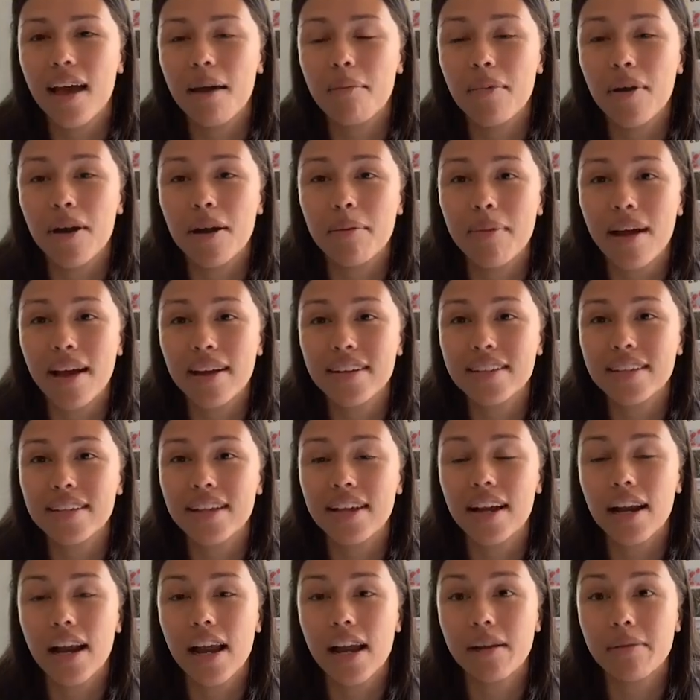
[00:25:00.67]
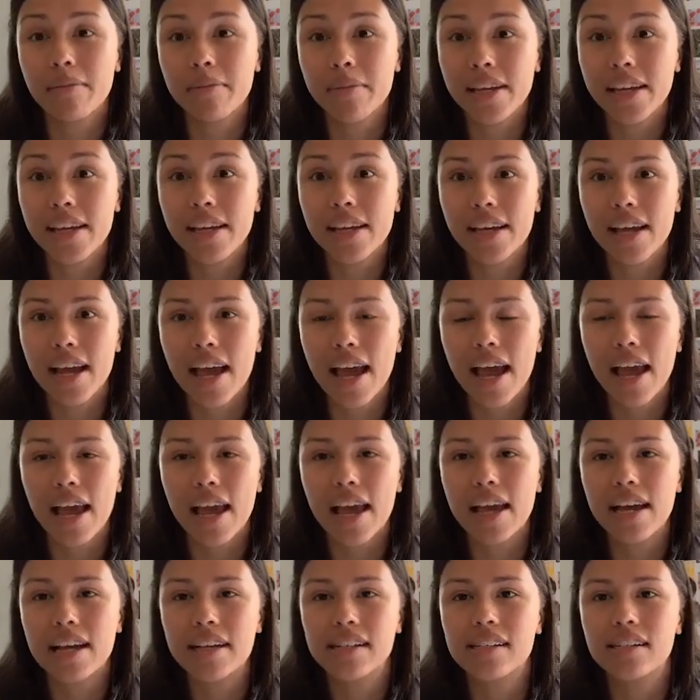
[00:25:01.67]
Mary Magdalene and me,
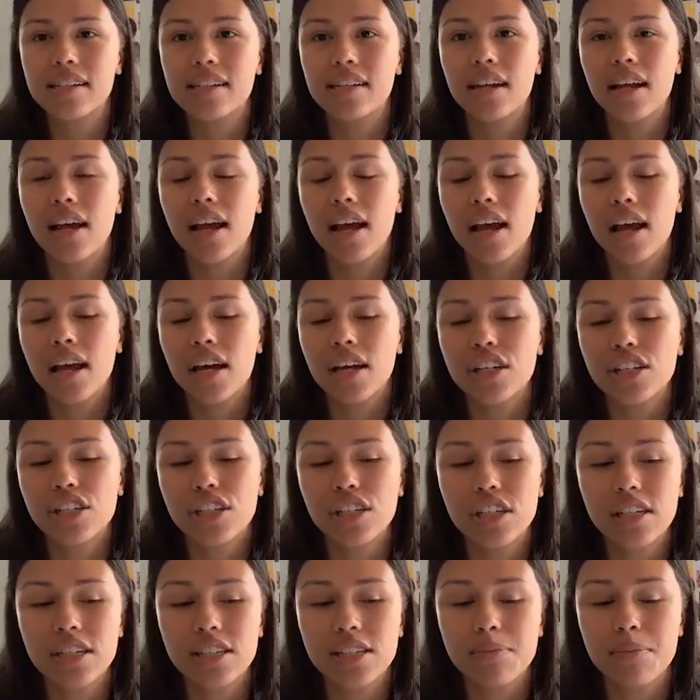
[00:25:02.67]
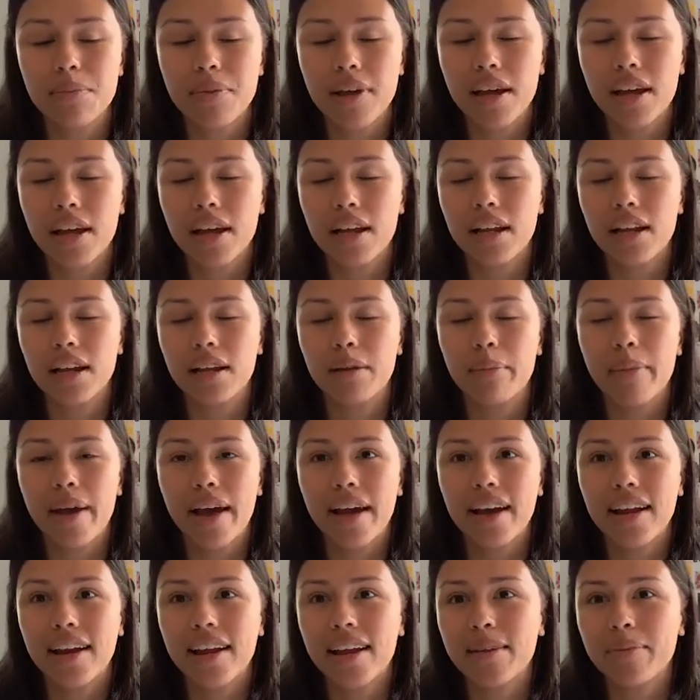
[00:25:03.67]
and she's been
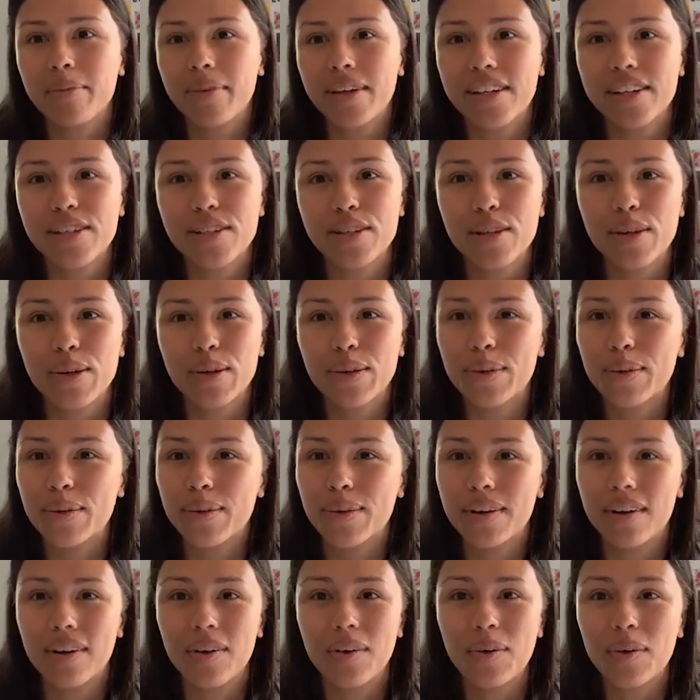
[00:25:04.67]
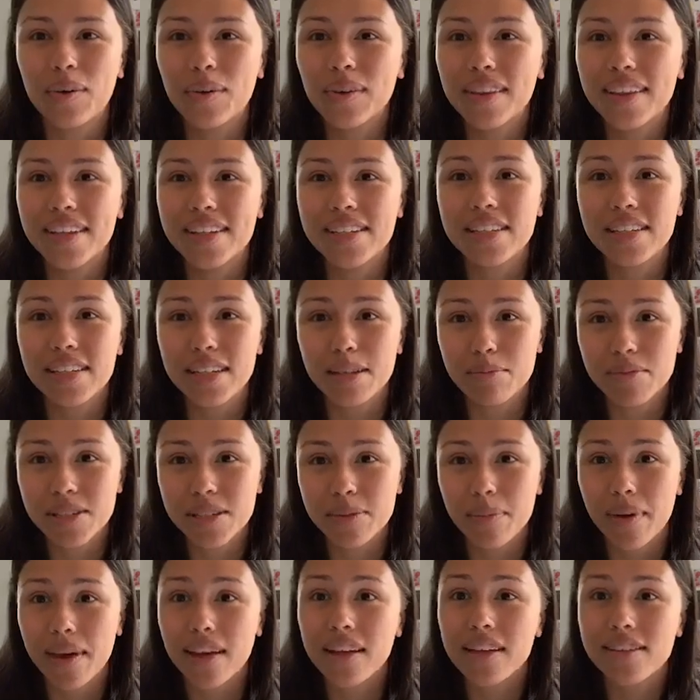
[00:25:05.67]
beckoning me to hold this deep
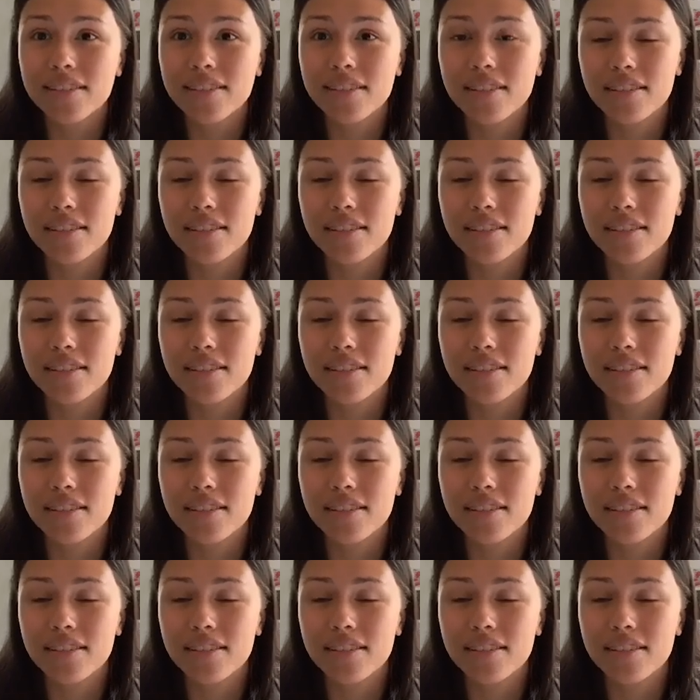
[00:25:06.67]
space.